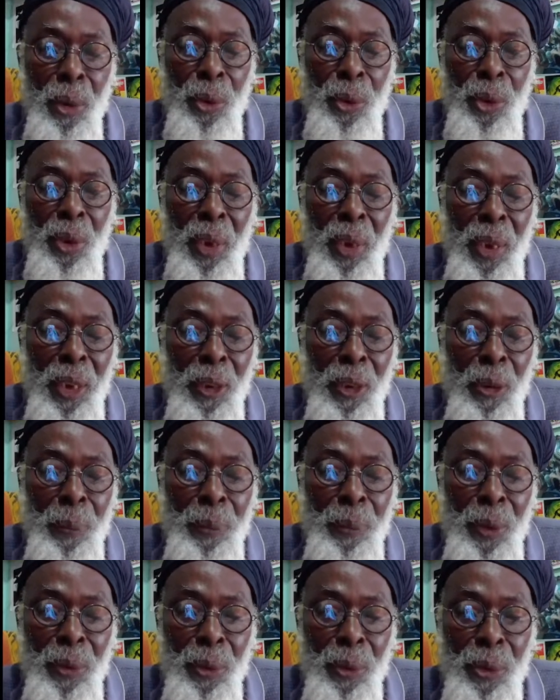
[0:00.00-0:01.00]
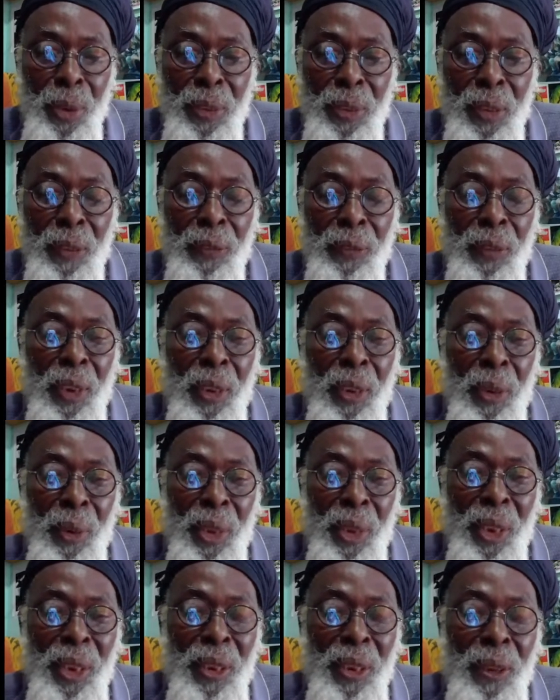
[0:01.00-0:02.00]
how you click up as a
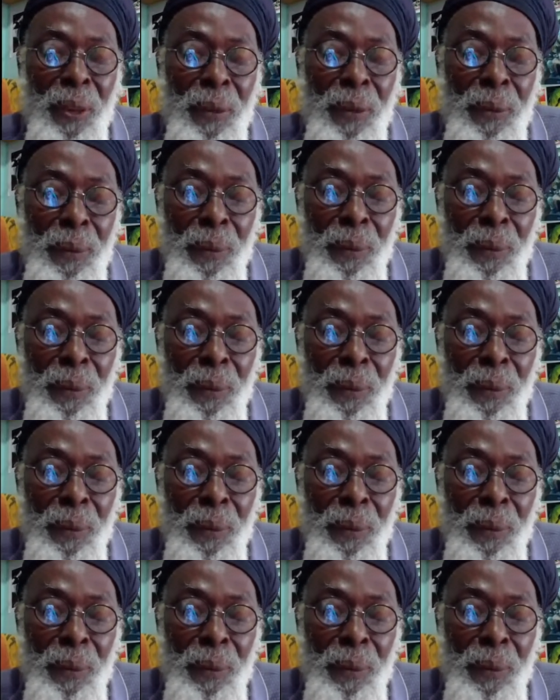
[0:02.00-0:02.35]
Rastafari, how you do,